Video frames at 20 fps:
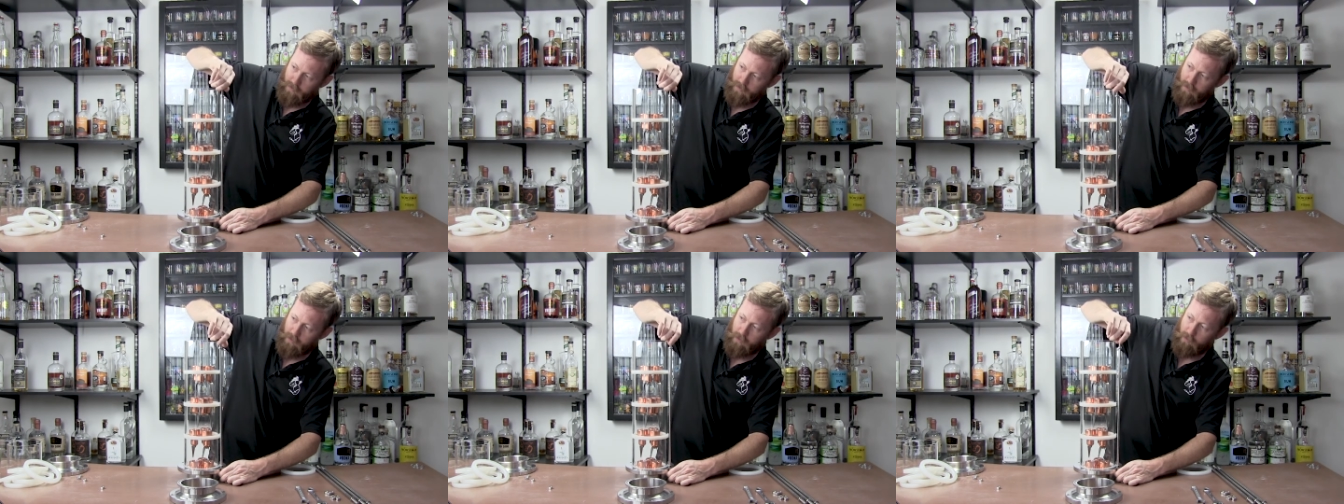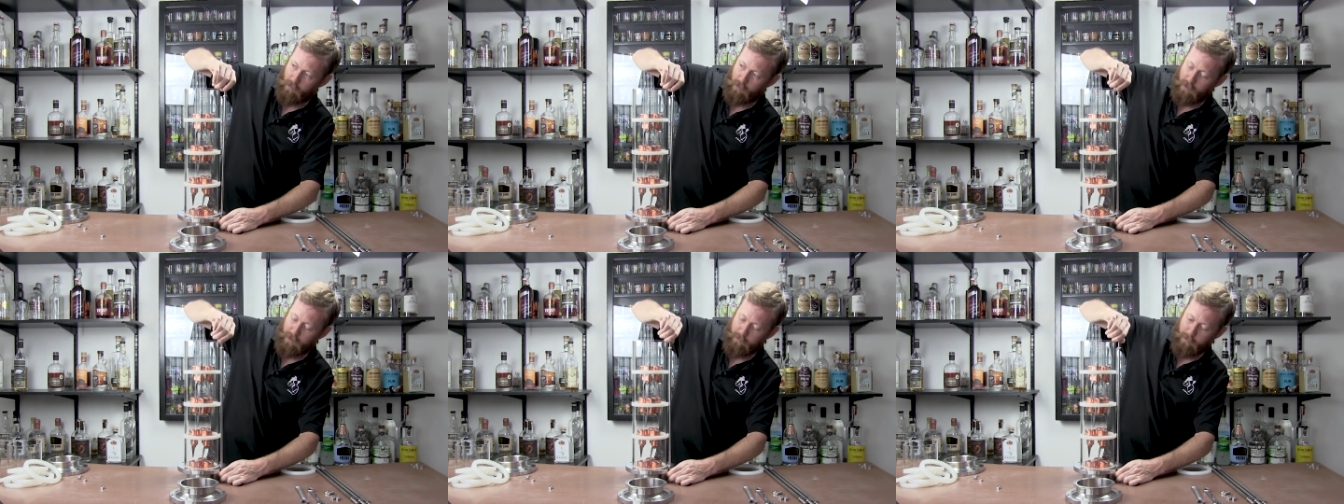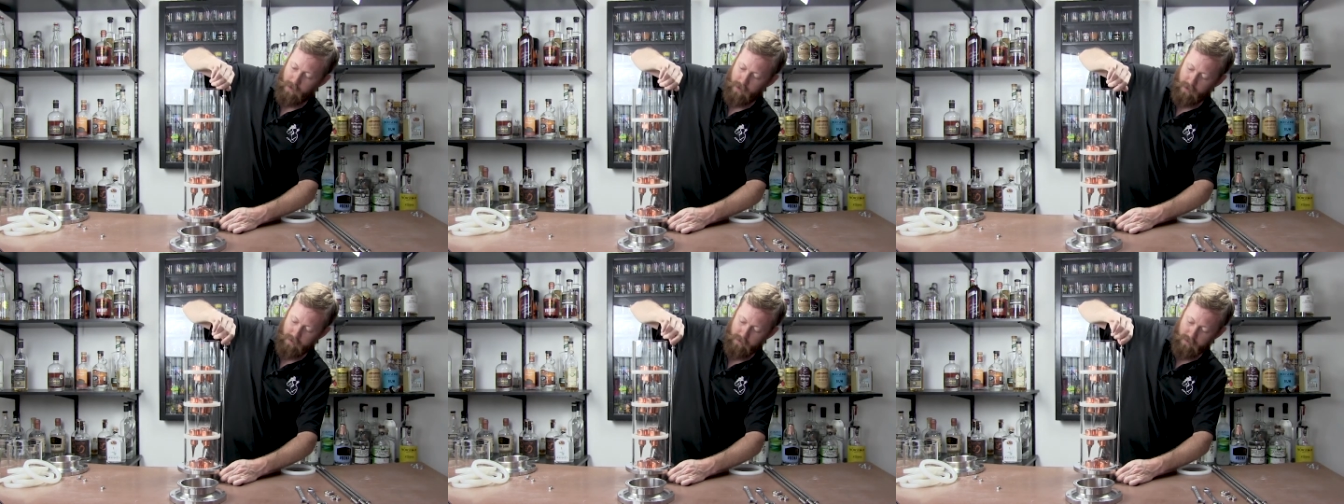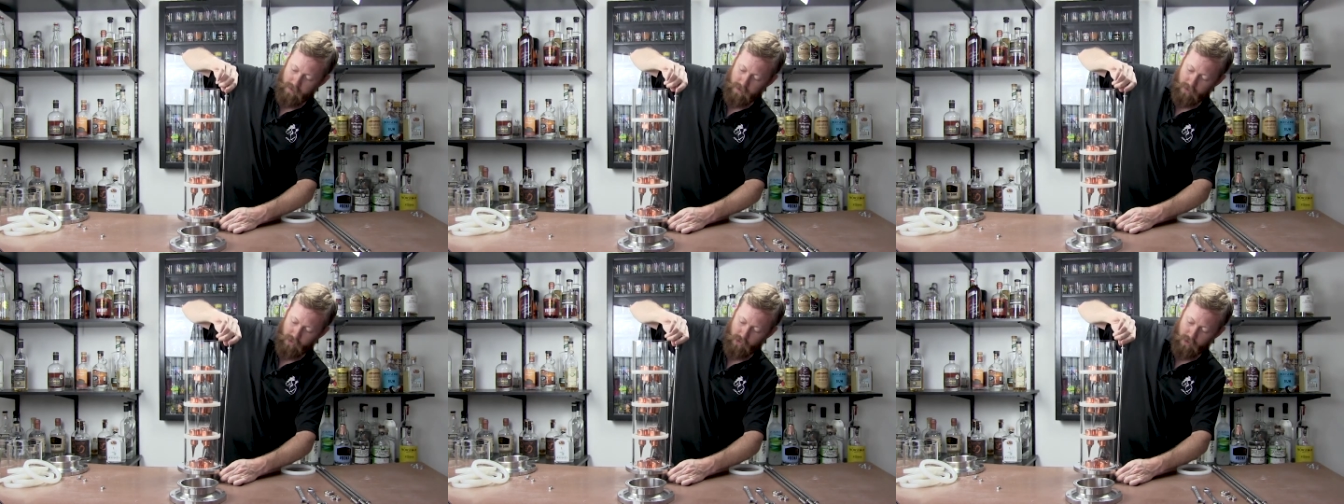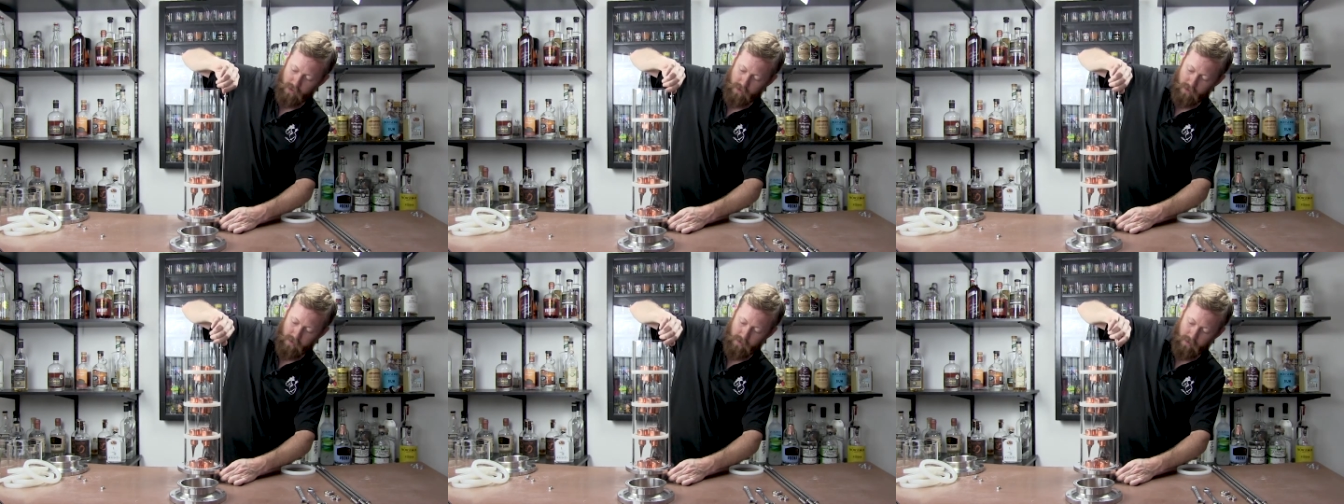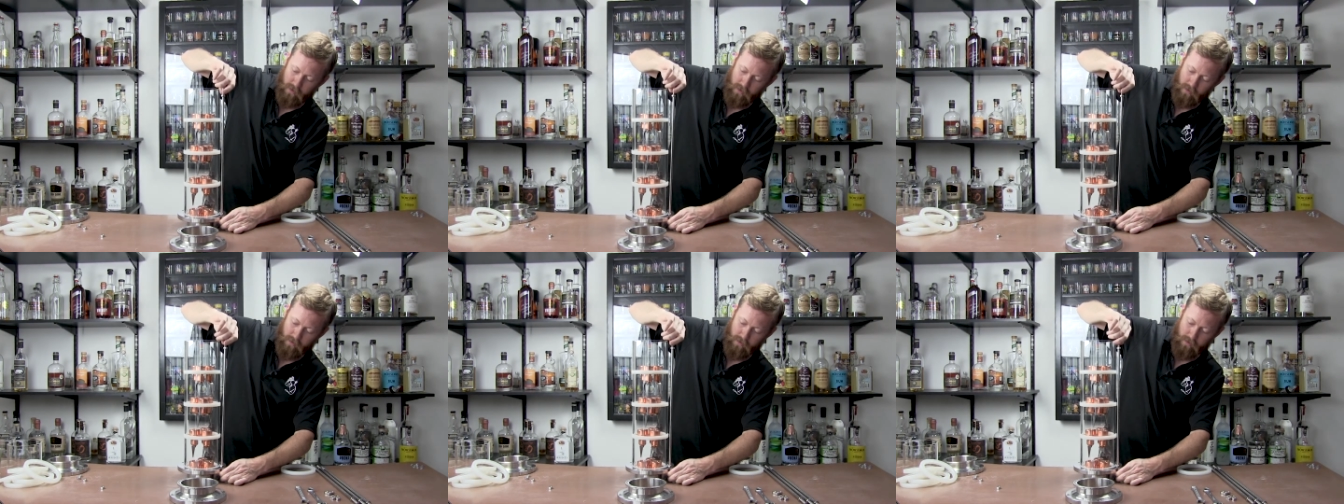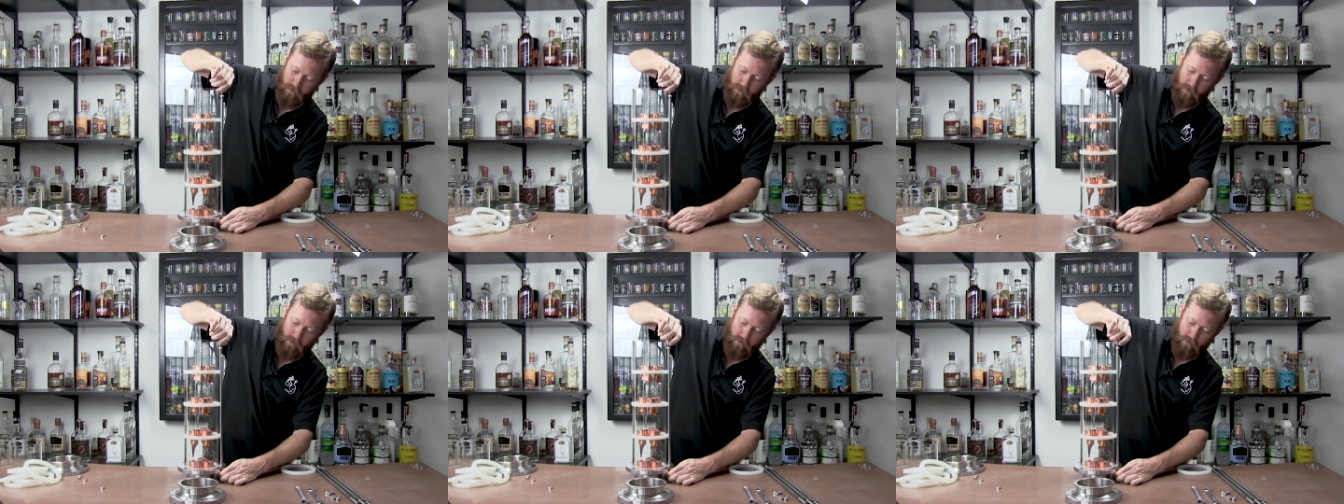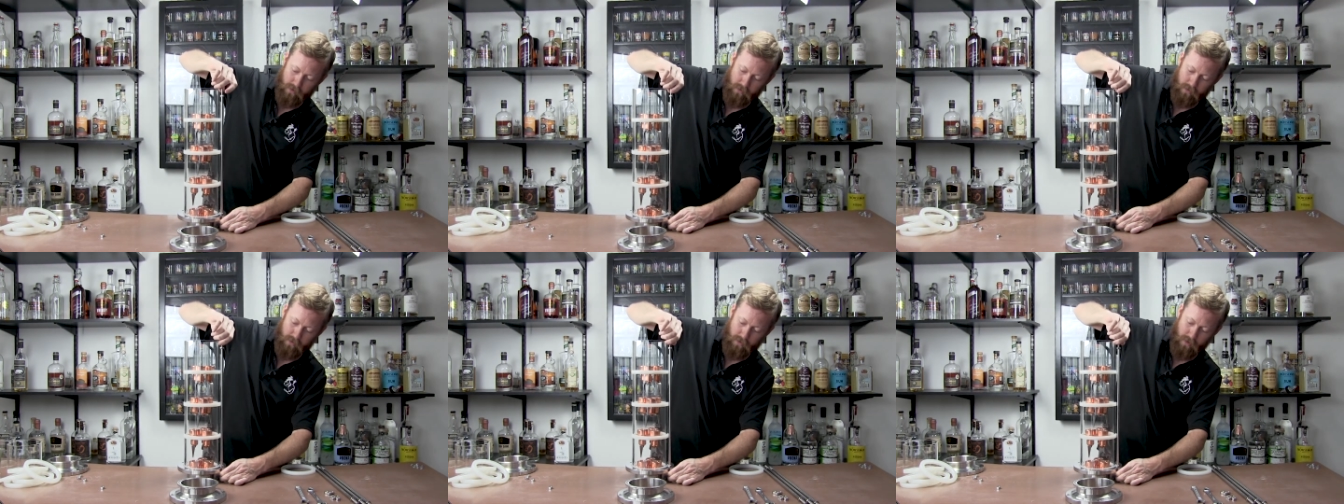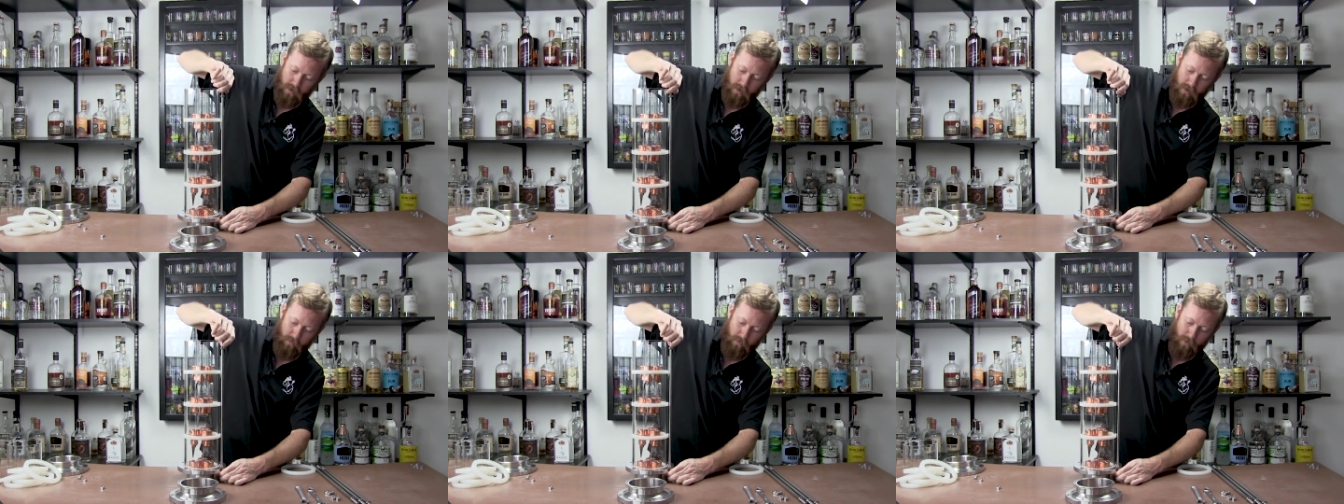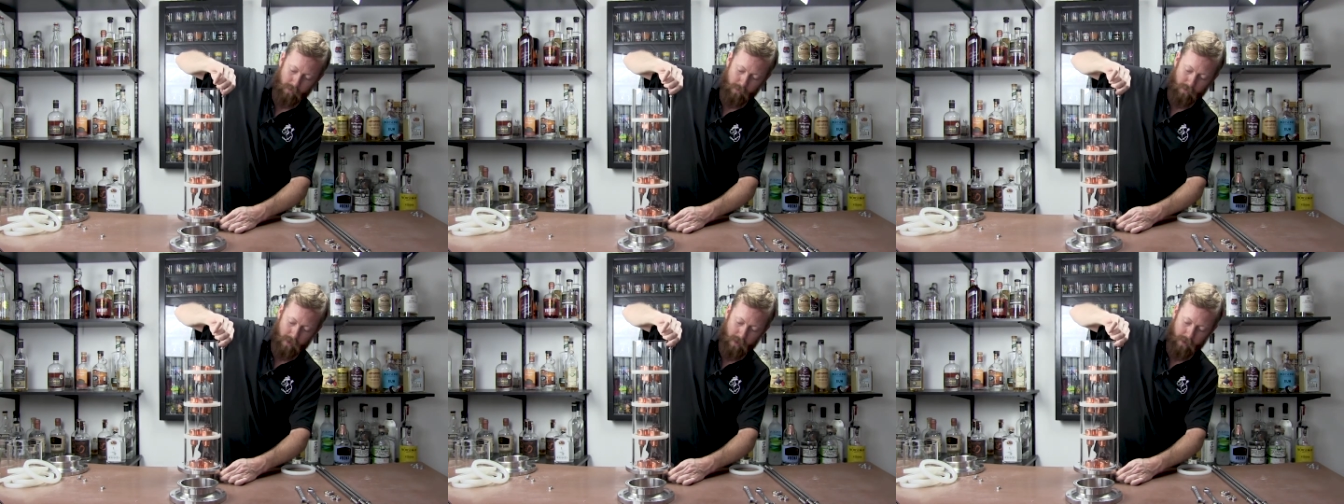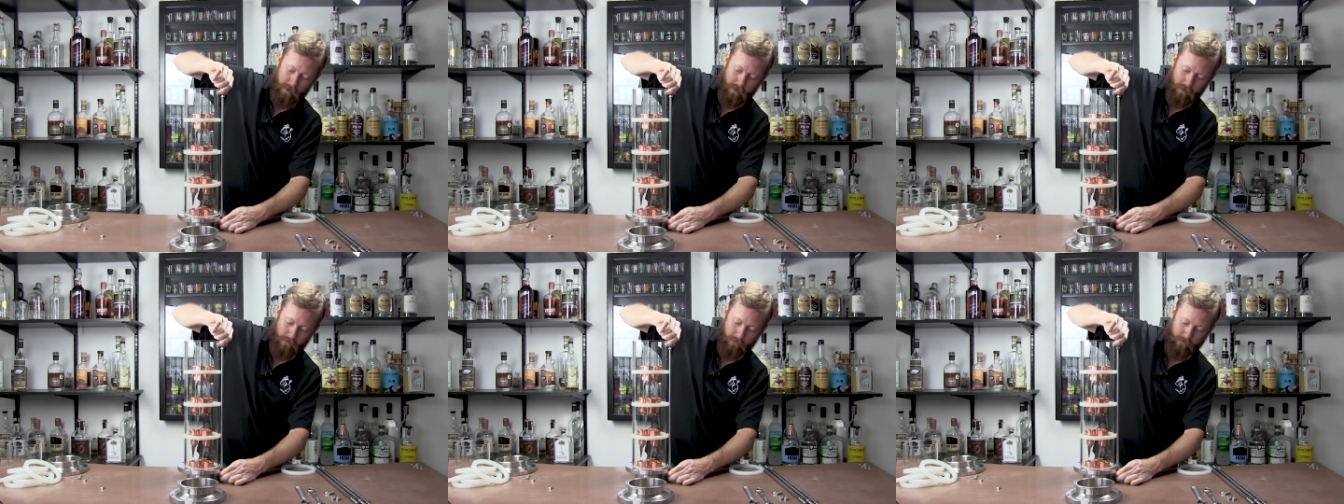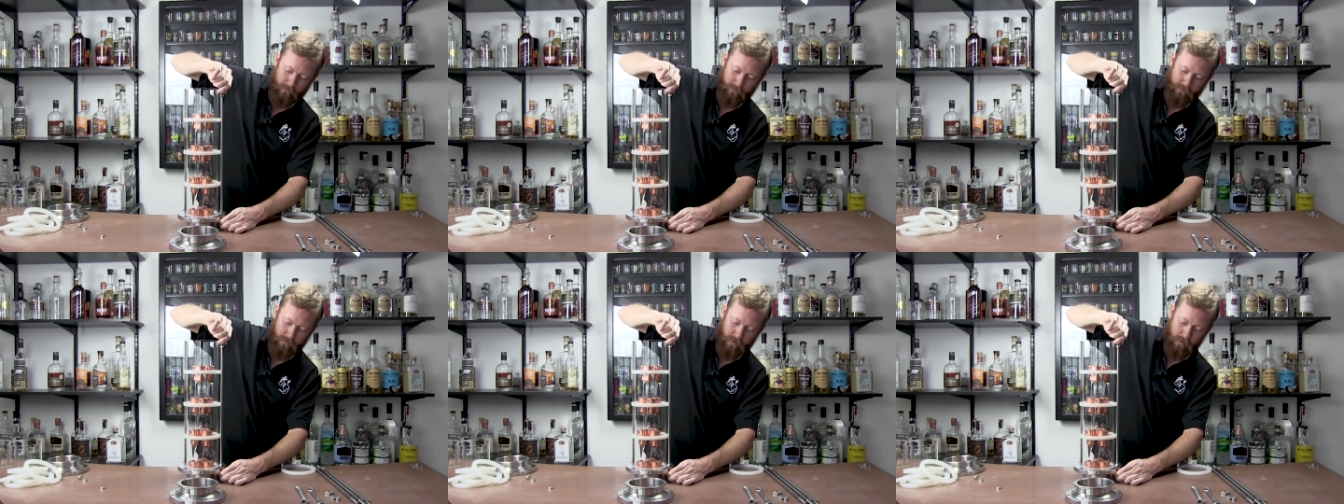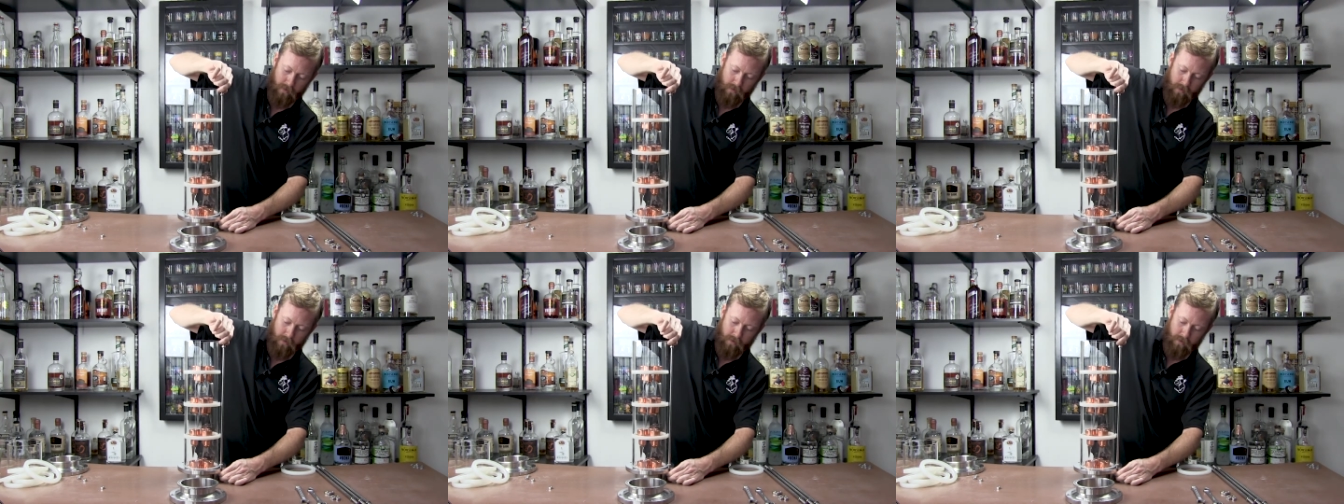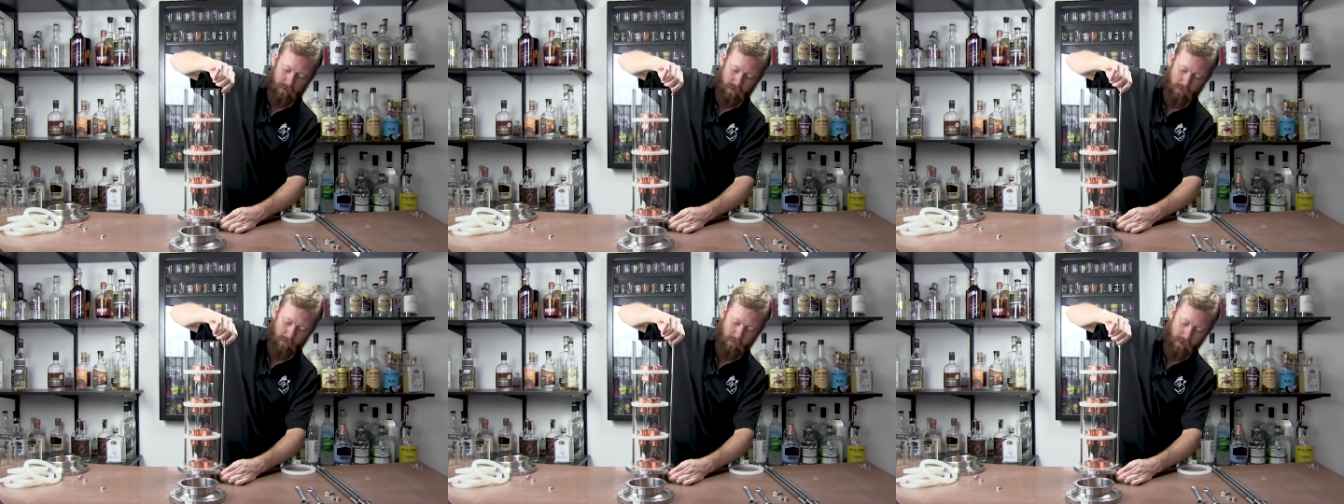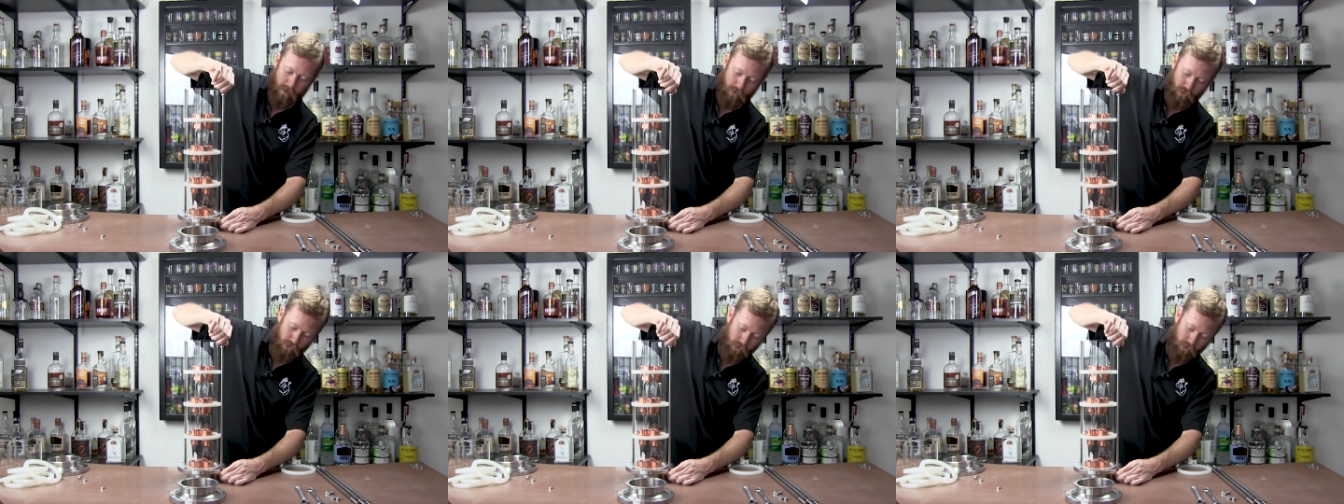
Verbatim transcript: now you want to pay attention here as you set up the bottom to make